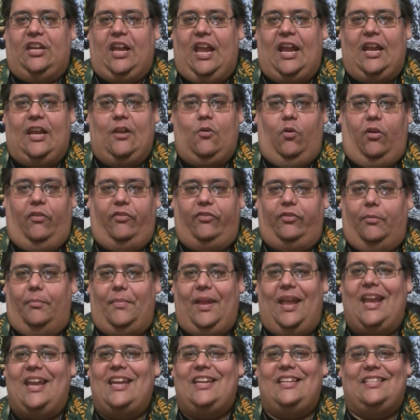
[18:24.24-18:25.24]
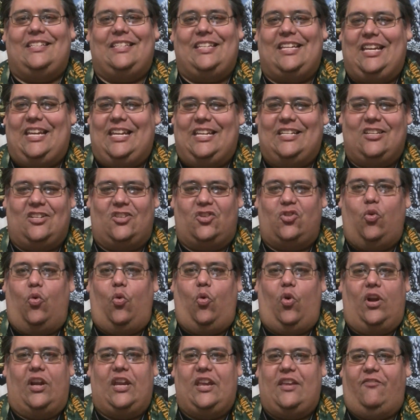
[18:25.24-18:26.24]
anywhere from $18 to
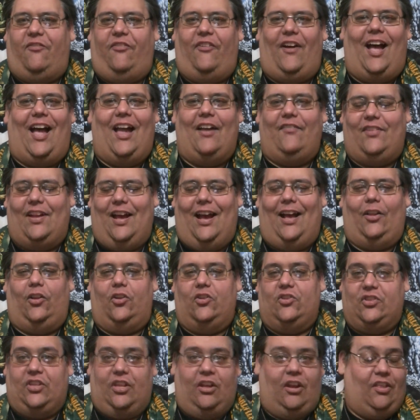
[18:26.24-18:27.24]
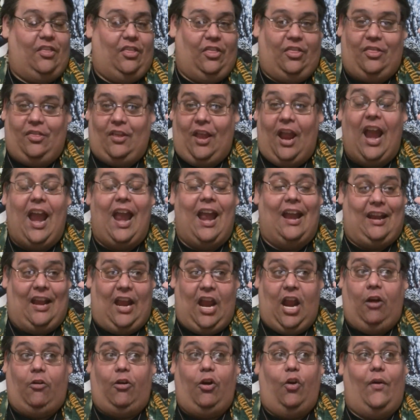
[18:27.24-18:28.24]
$25. And
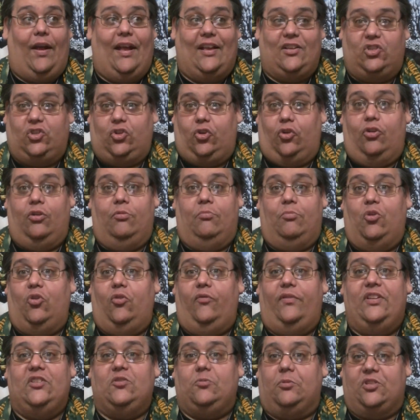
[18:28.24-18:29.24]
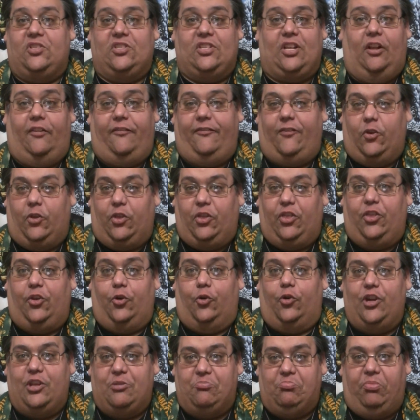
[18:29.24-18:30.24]
Arrow has certain movies which sell for
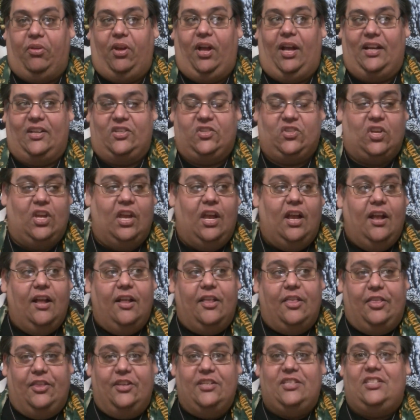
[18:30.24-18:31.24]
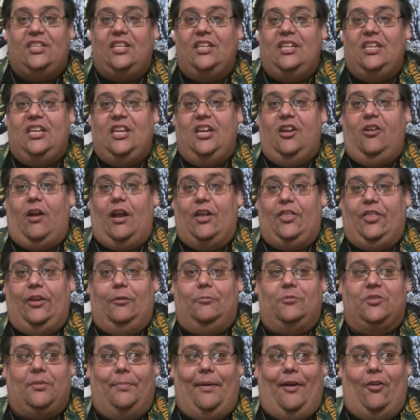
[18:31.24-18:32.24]
$30. This thing here, I
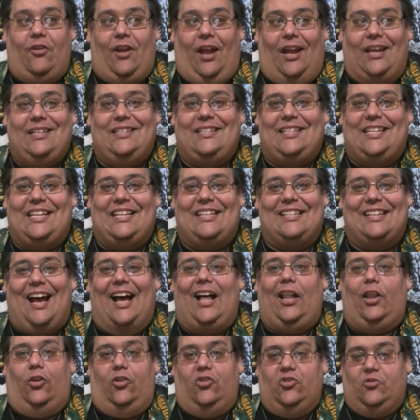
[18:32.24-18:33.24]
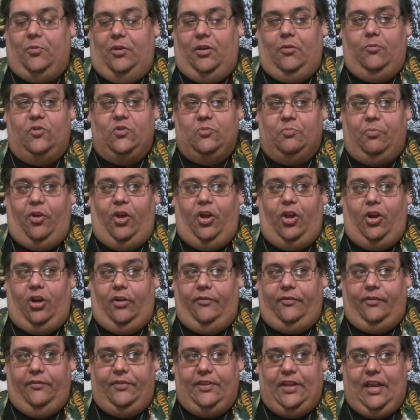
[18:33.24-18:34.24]
think, was about $19 when it was bought
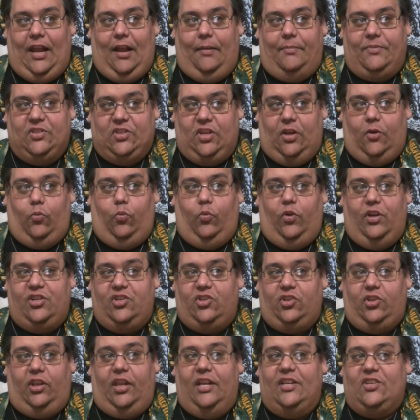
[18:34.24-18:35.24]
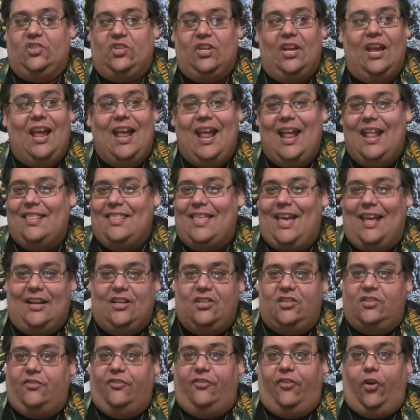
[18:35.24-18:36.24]
off of the Amazon wish list. That
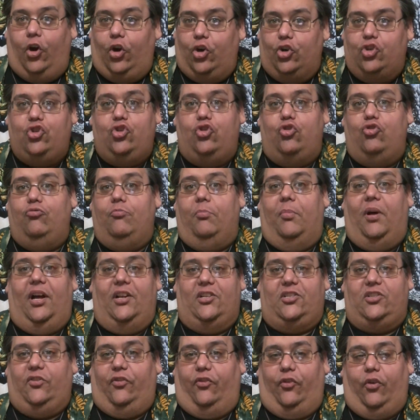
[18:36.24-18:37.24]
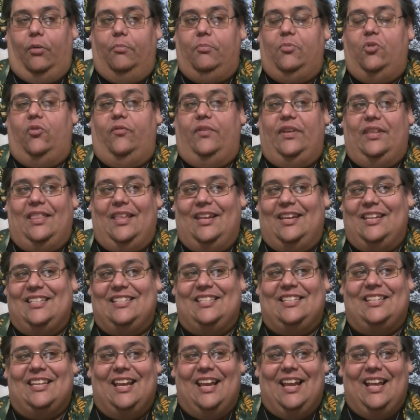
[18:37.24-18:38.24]
is far too much for a movie that
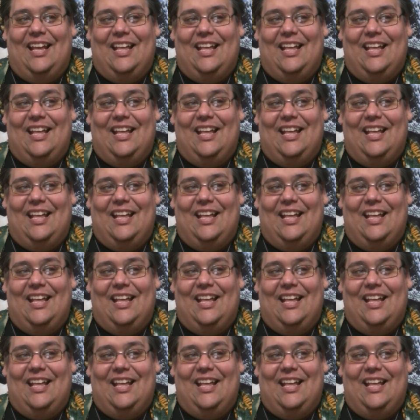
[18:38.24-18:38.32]
is